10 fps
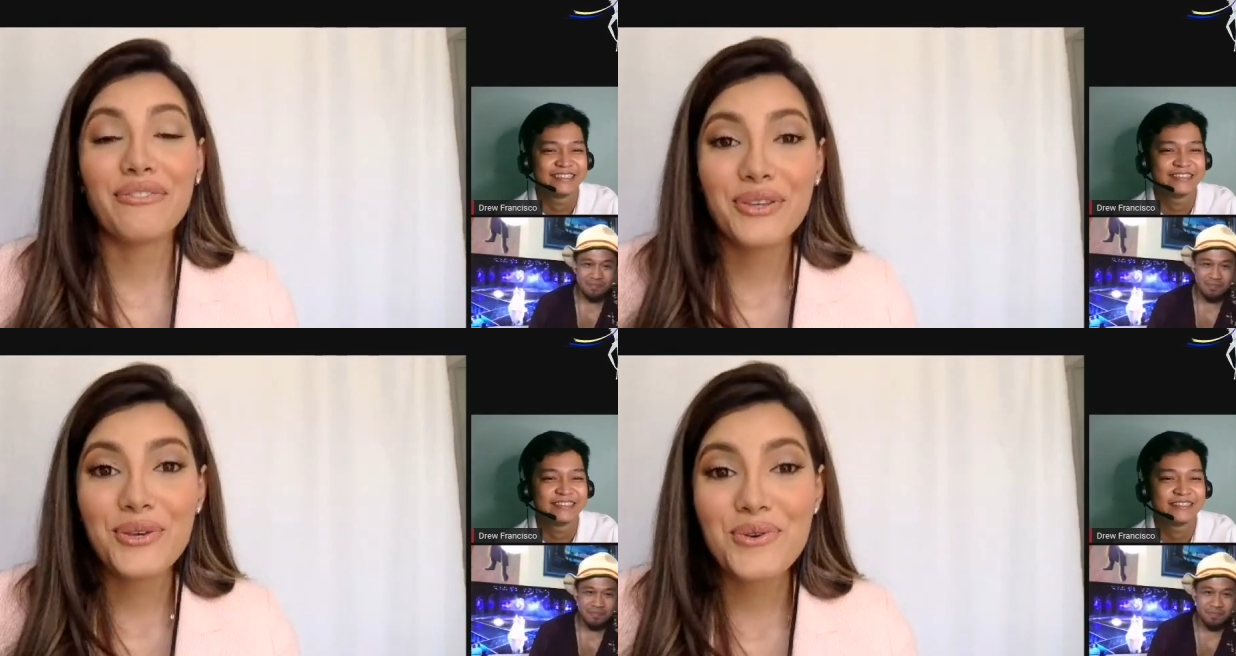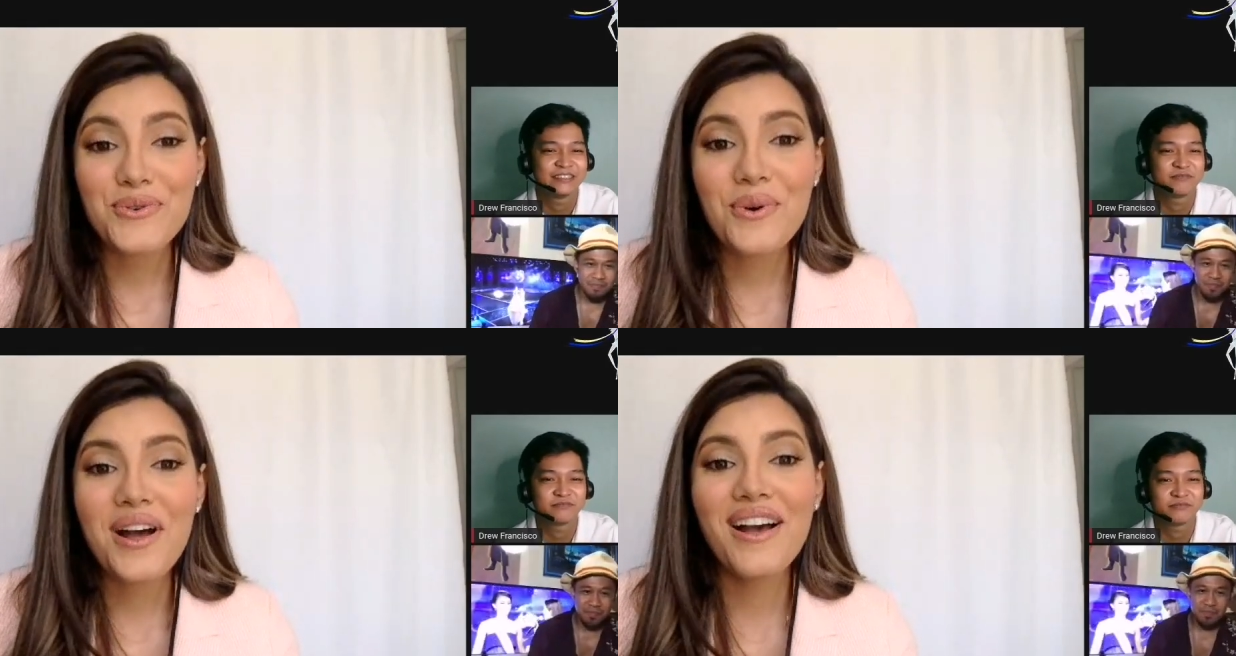Speaker 1: If
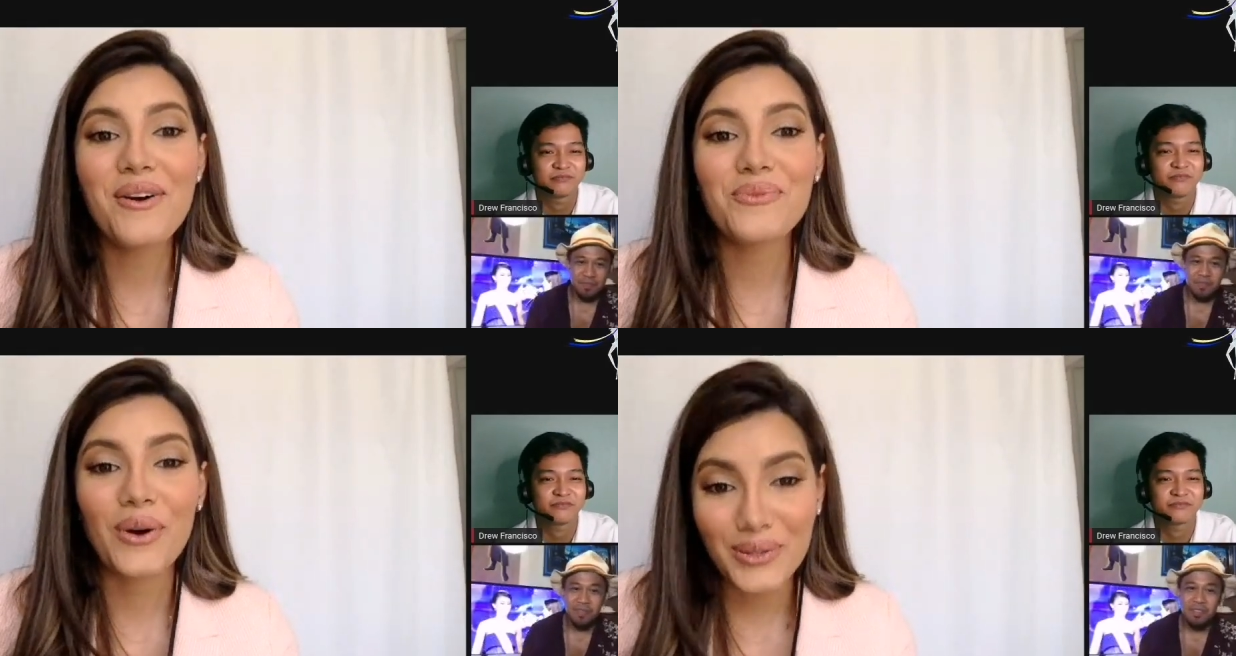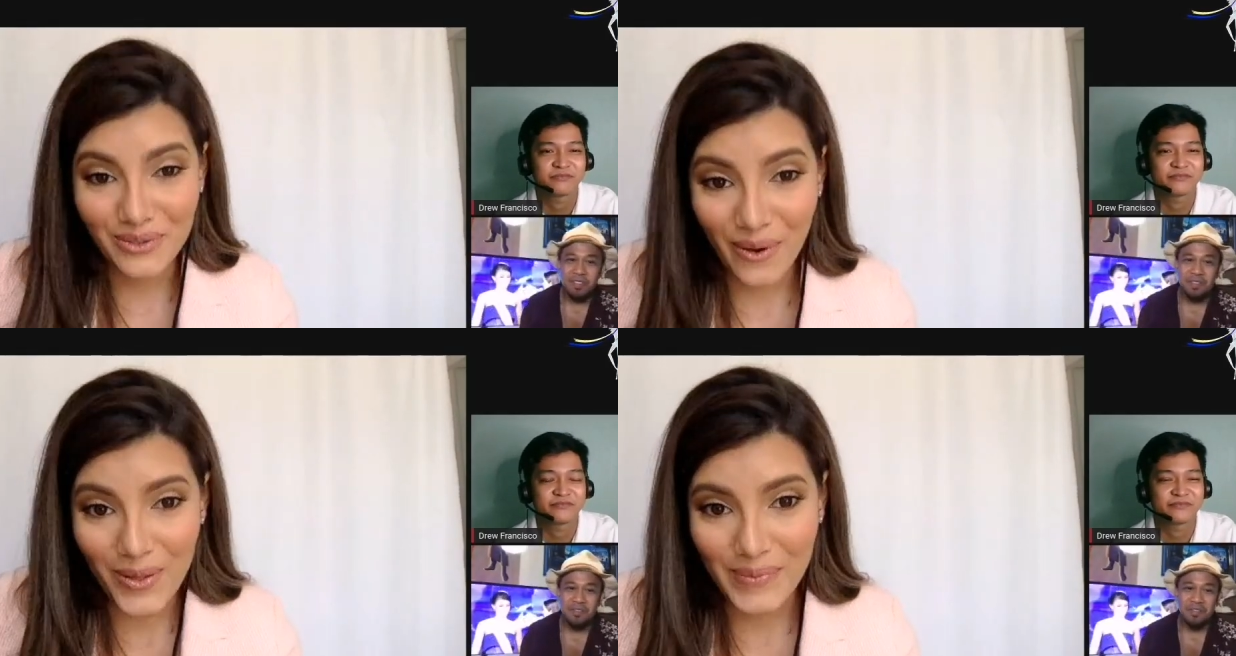you
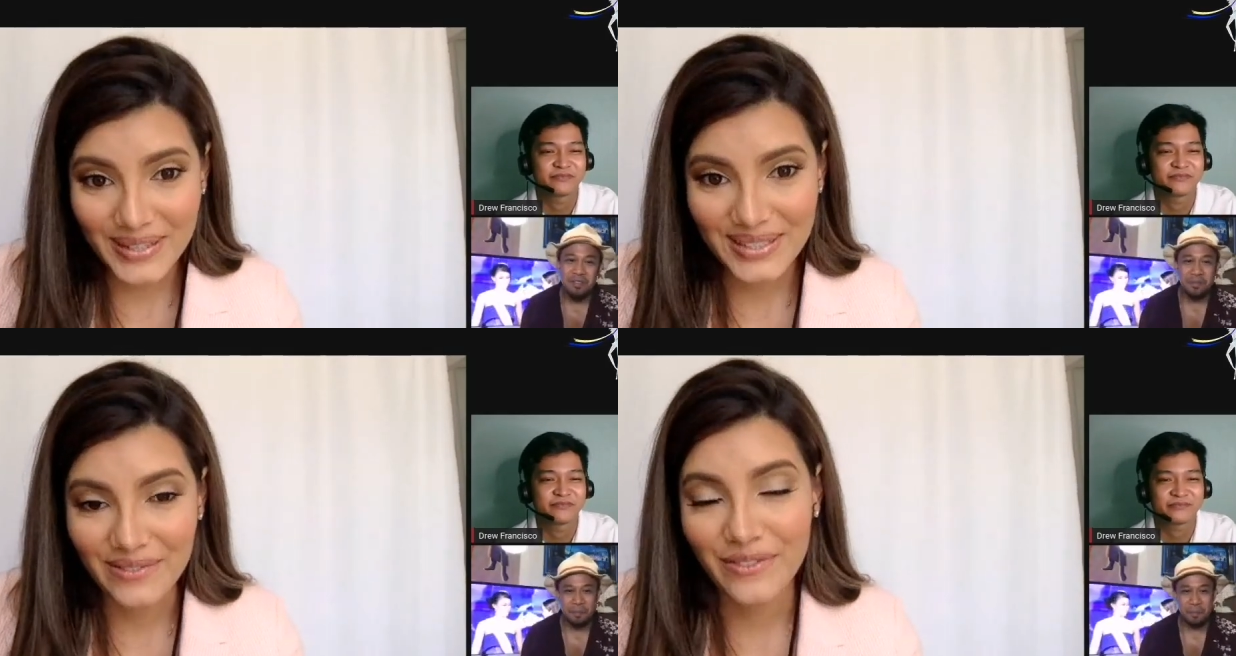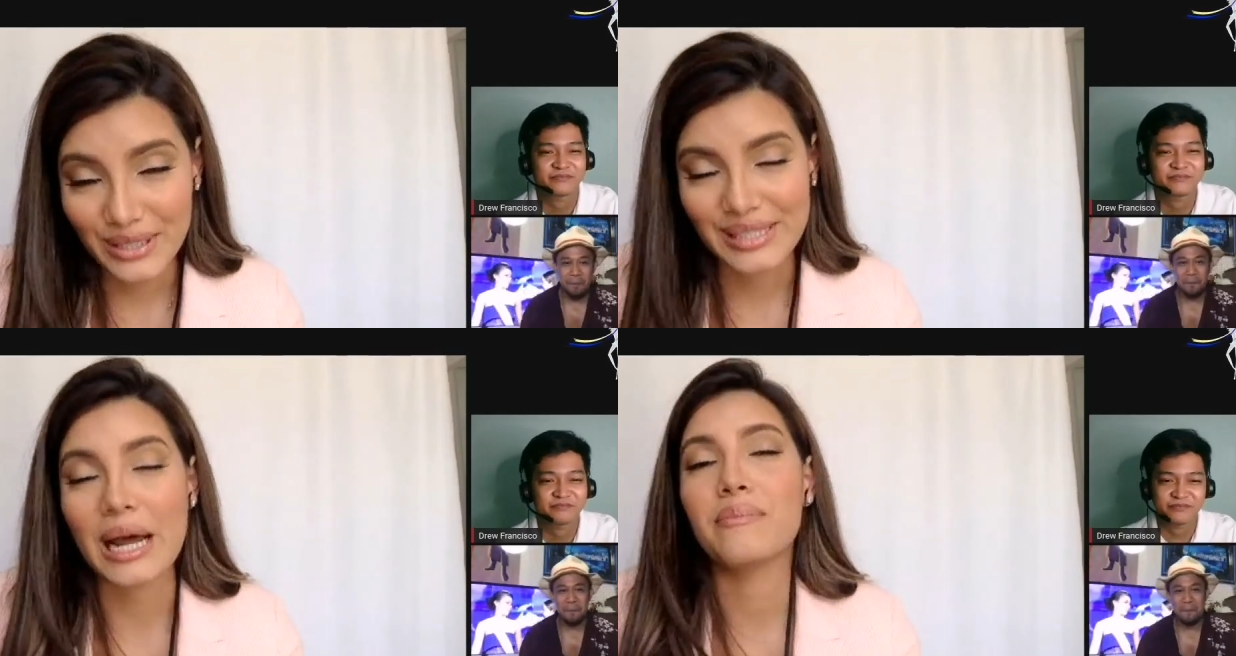want to follow my
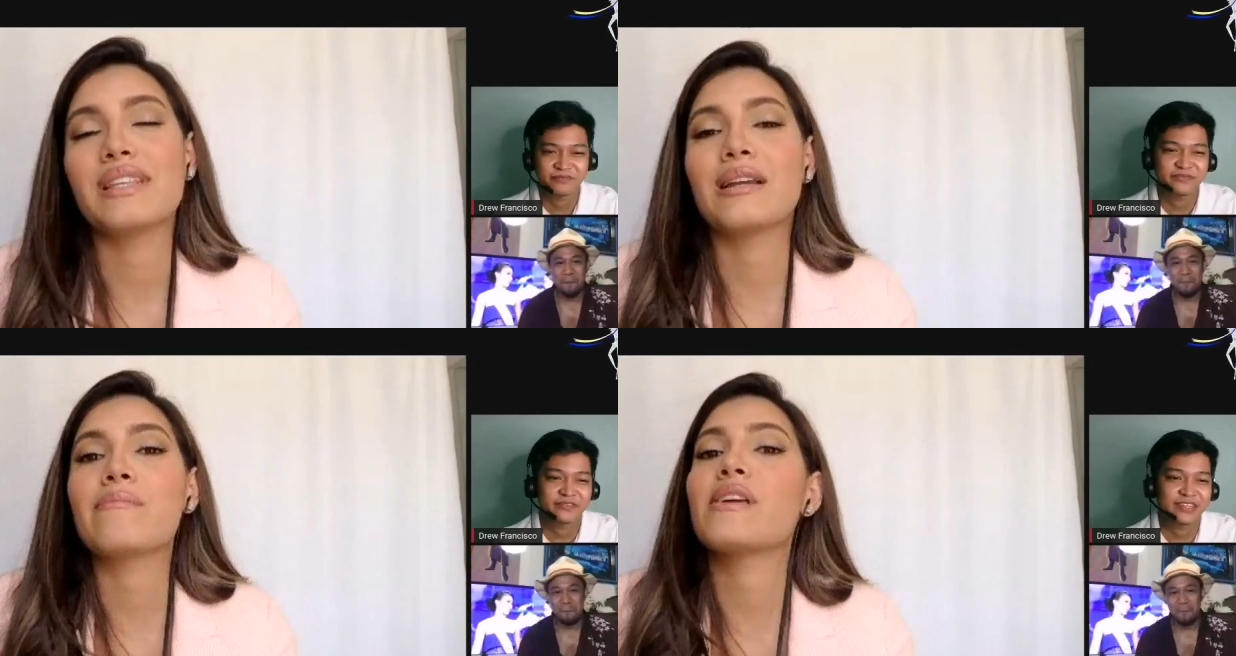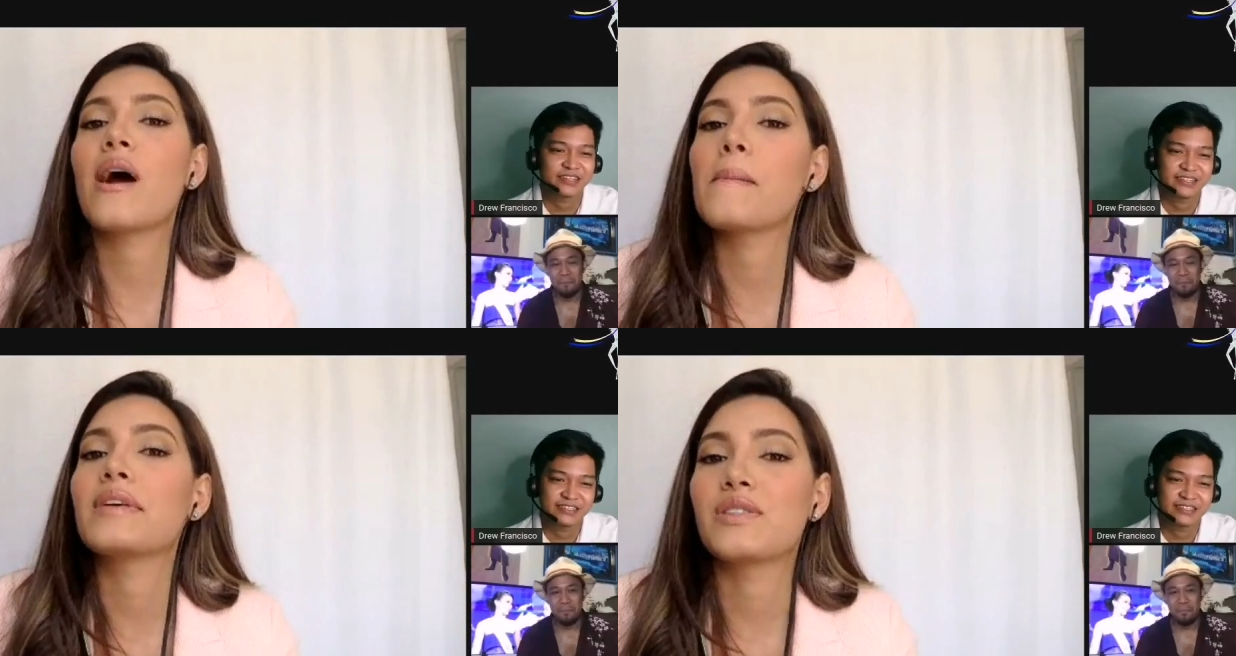footsteps and
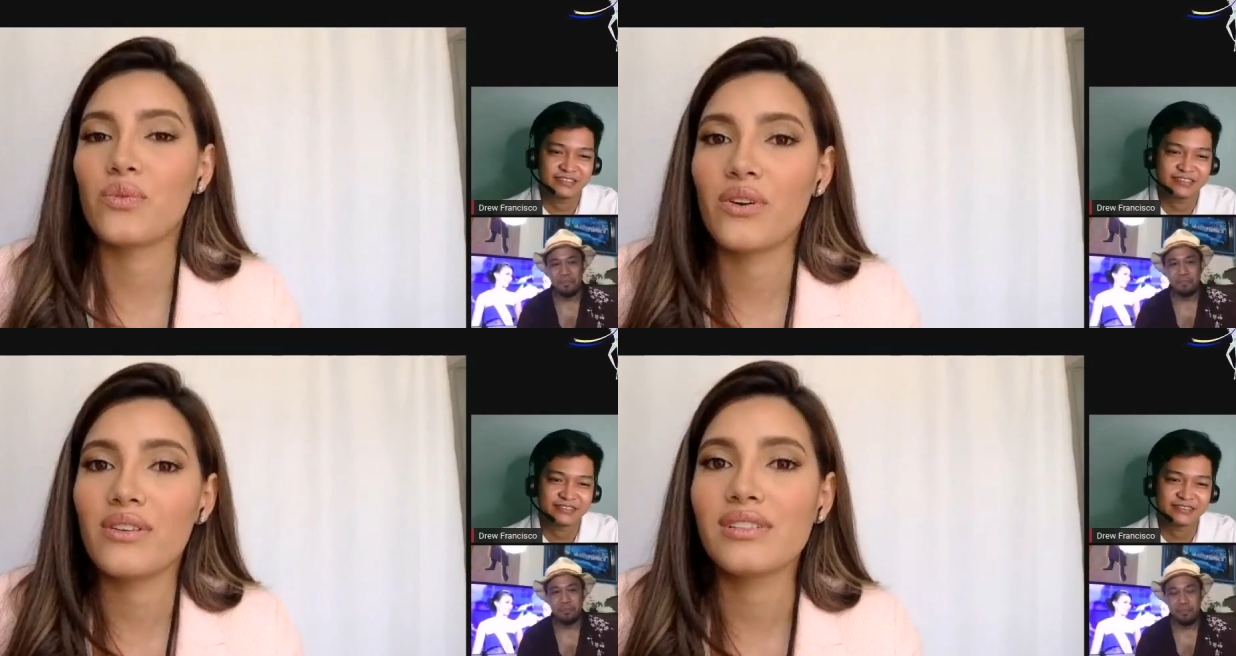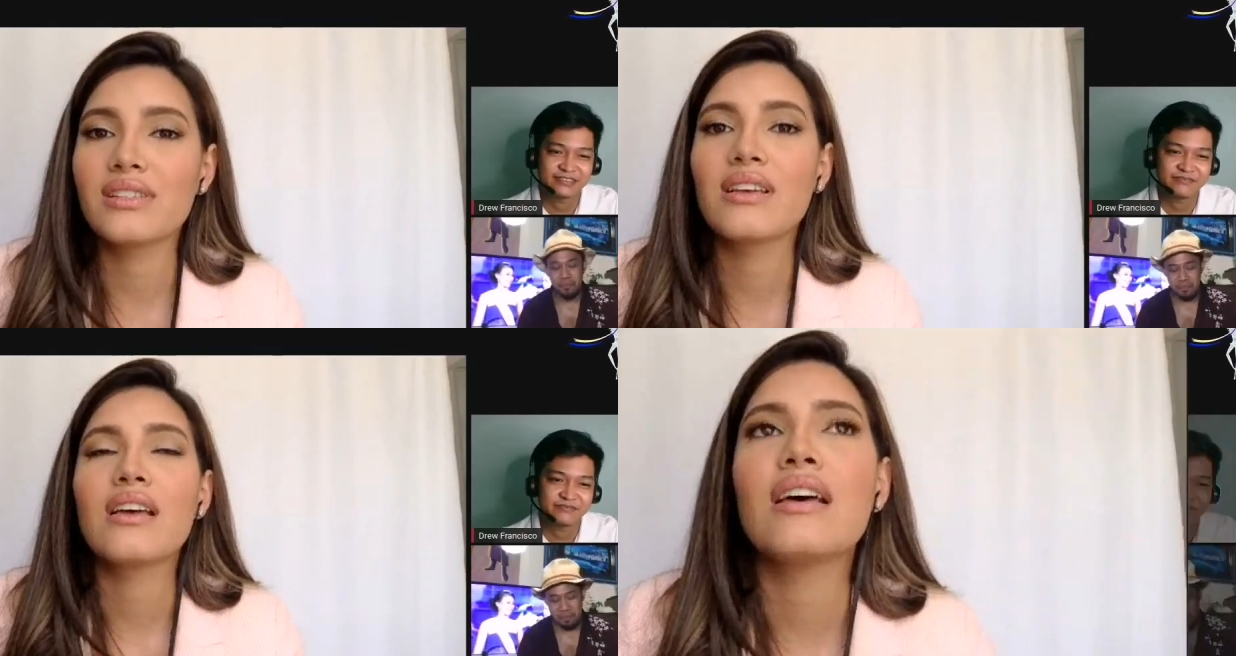become Miss World,